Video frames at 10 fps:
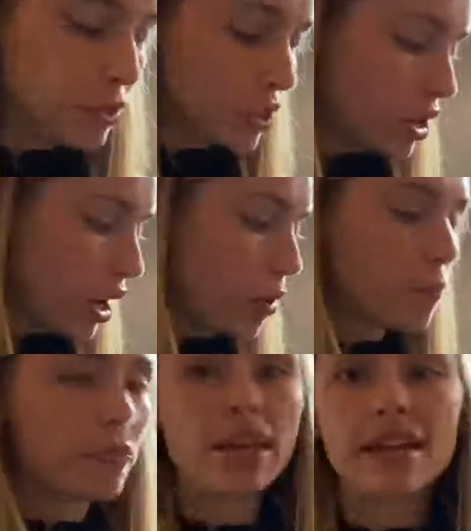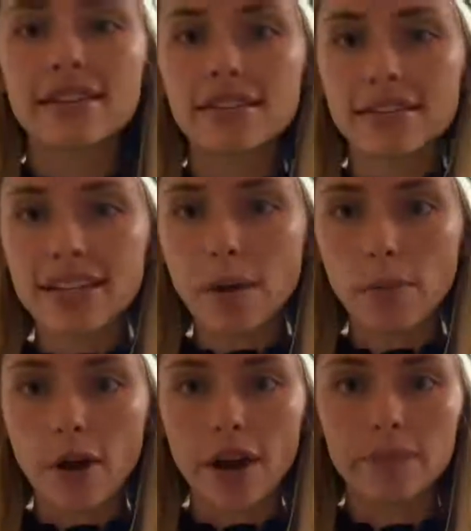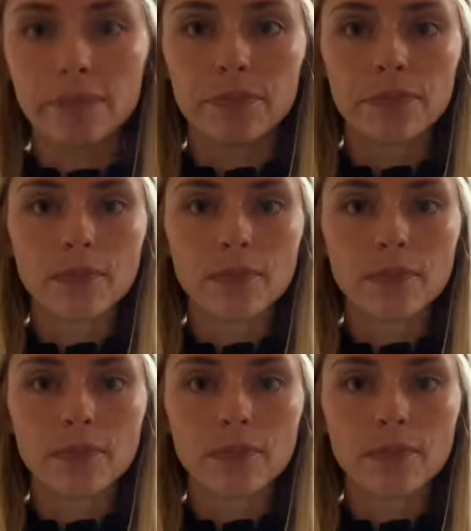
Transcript: So step one,